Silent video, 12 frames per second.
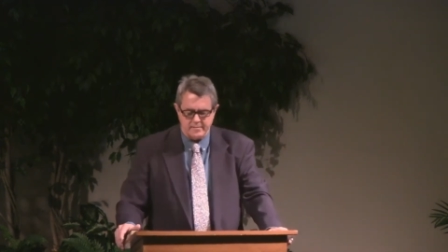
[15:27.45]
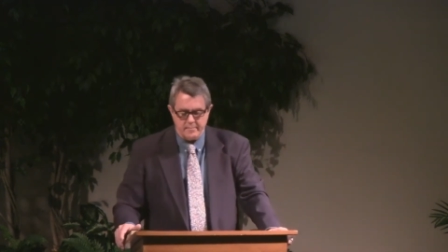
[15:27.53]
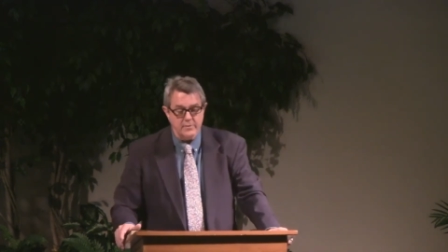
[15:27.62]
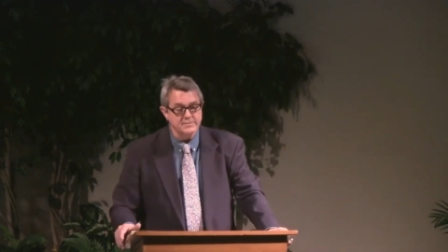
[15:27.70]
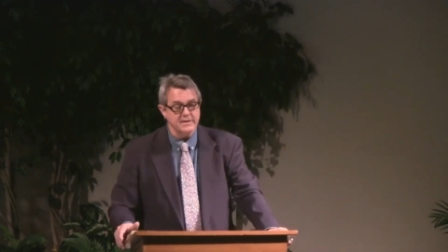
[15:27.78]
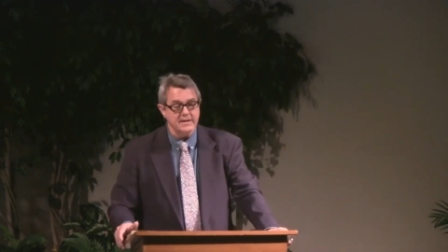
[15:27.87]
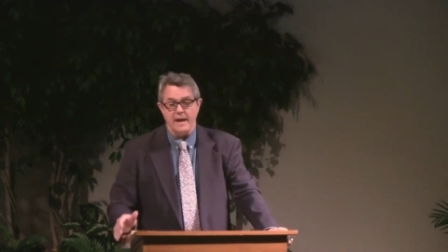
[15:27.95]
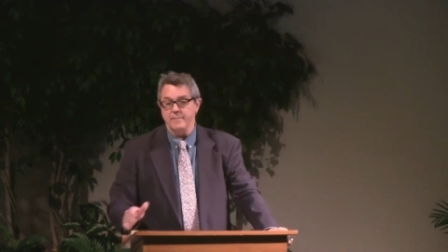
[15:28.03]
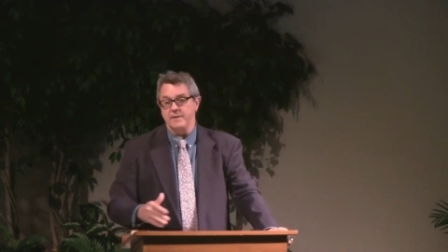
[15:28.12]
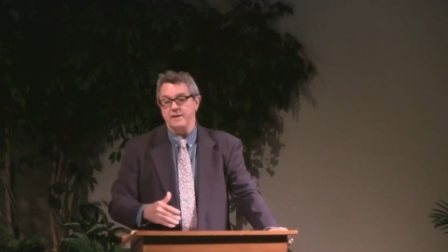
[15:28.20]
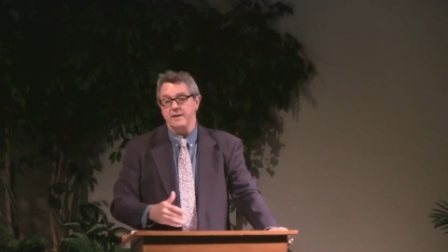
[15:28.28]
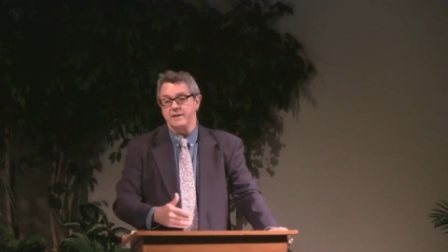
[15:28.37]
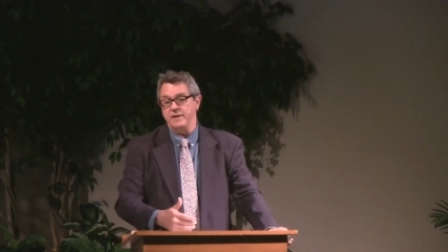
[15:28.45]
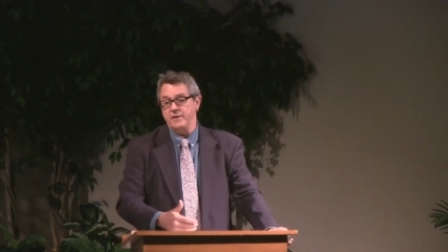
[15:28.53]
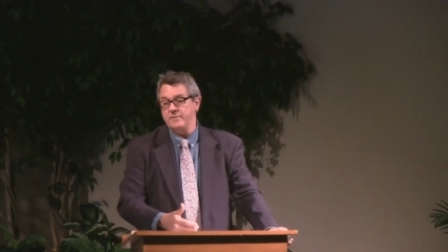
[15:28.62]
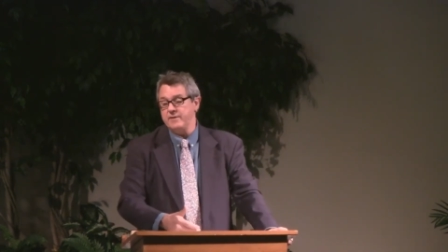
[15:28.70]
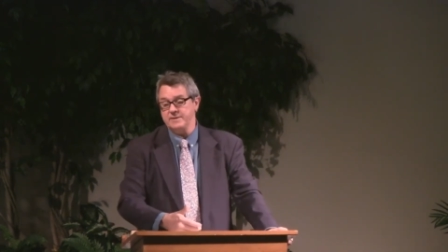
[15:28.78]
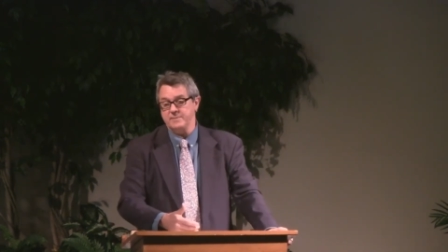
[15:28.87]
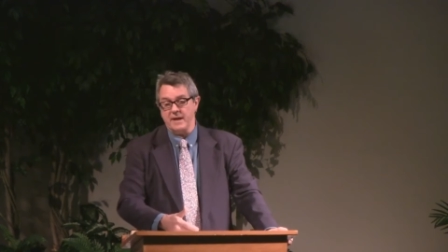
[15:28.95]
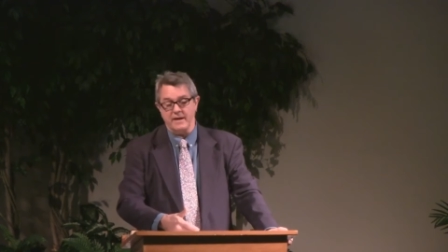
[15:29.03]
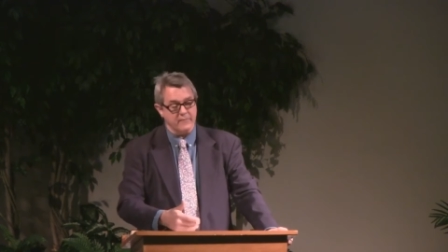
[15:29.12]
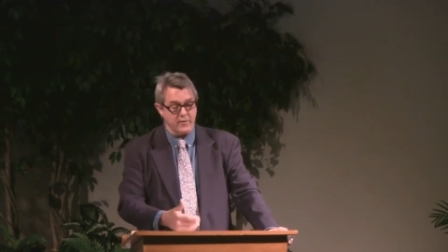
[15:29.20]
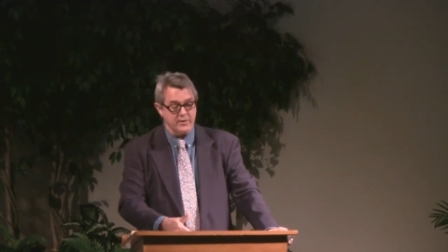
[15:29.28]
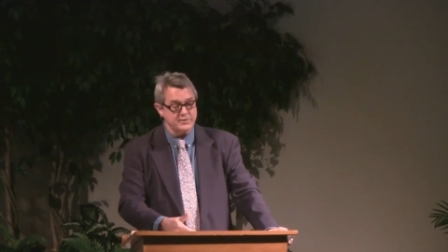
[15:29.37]
most of the time in the New Testament, that
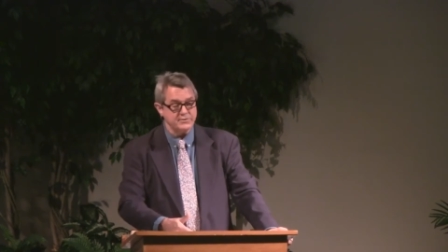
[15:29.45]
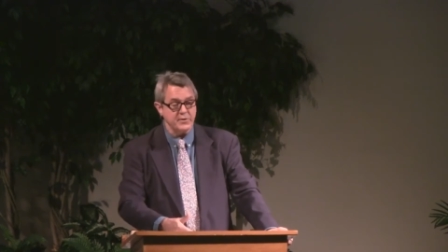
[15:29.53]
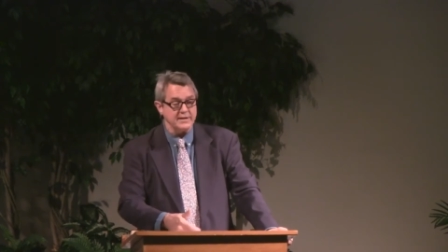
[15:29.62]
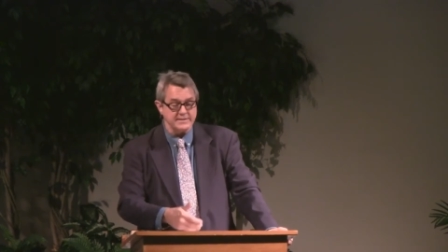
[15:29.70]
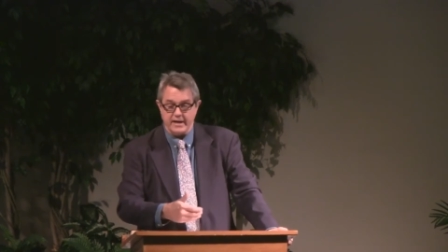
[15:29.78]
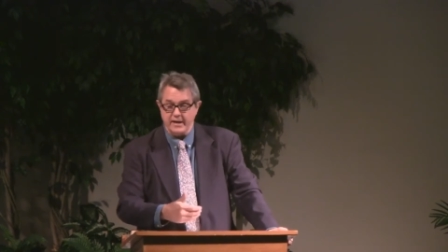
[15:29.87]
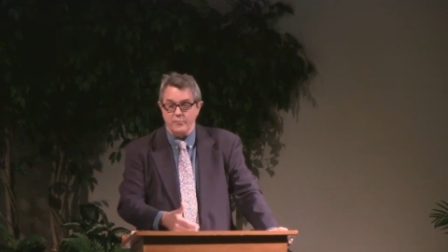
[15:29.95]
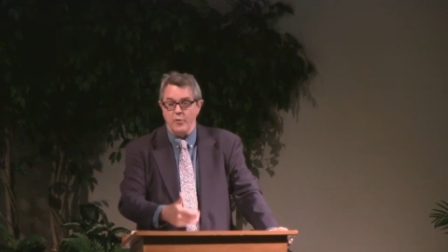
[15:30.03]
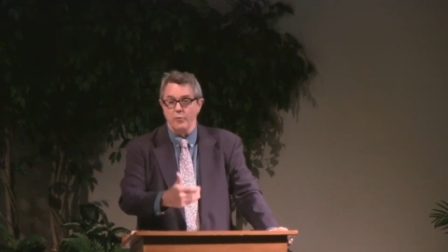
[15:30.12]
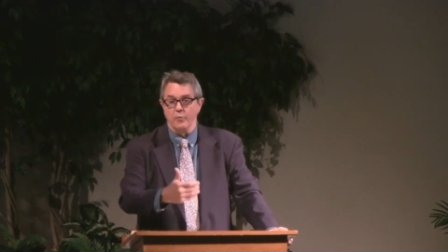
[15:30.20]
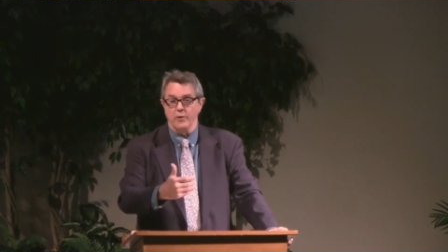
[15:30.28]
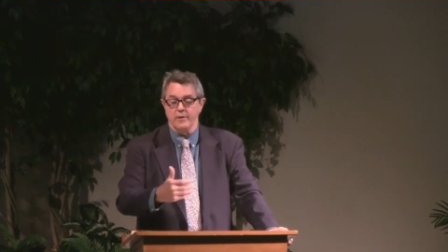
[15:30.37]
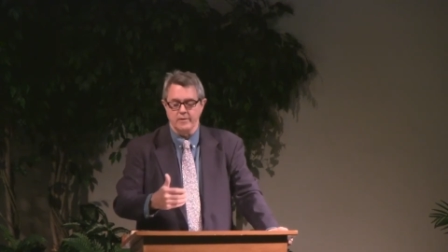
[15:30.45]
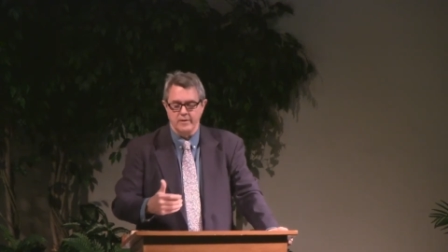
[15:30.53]
word is translated ruler.